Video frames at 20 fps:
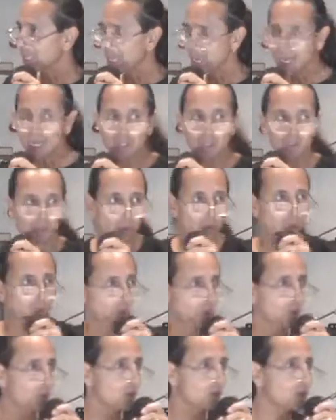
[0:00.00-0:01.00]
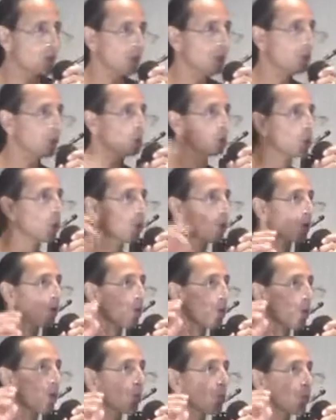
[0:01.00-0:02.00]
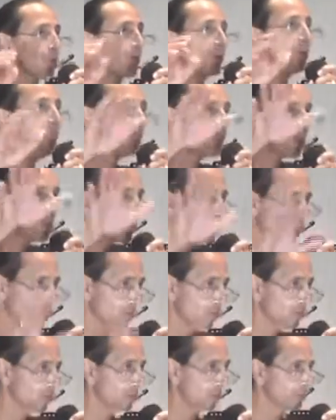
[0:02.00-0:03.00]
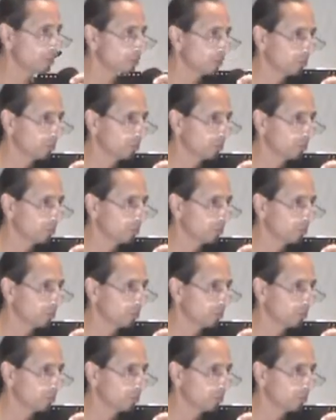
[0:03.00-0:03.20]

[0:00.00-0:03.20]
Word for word: The angel is the one who said, The Lord rebuke you.